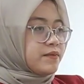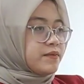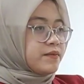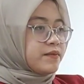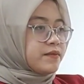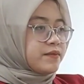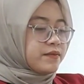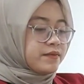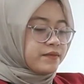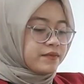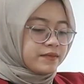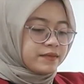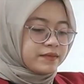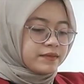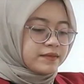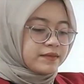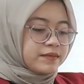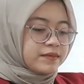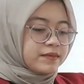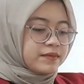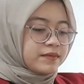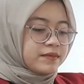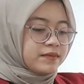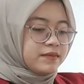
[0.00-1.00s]

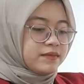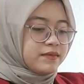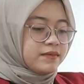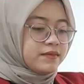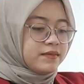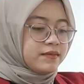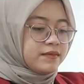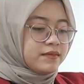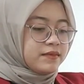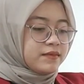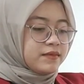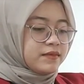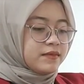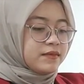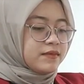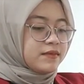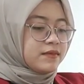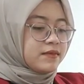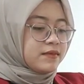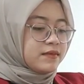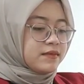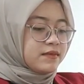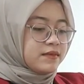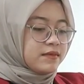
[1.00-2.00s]

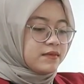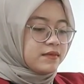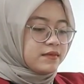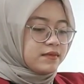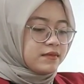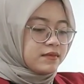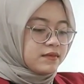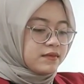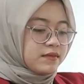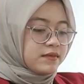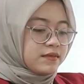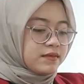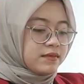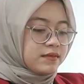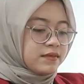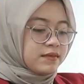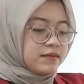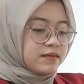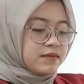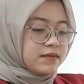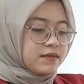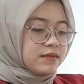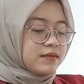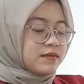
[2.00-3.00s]

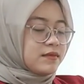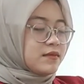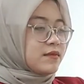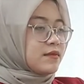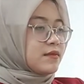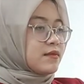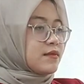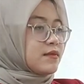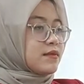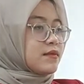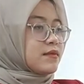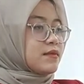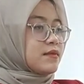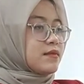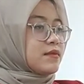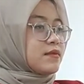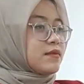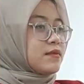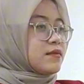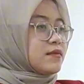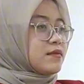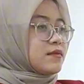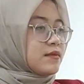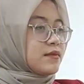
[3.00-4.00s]

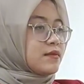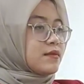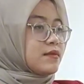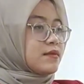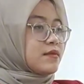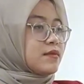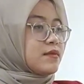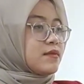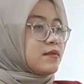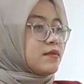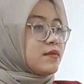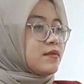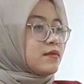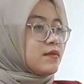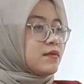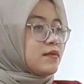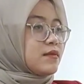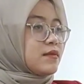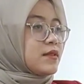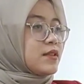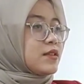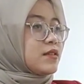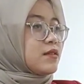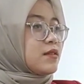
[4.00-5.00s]

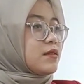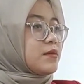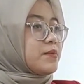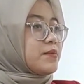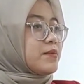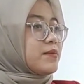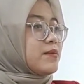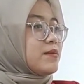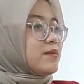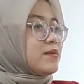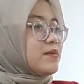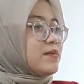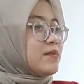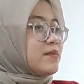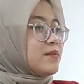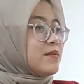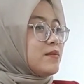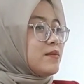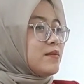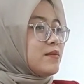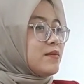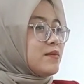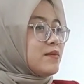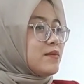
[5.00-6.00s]

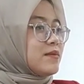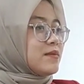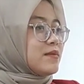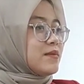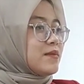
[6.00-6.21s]
Nothing is said.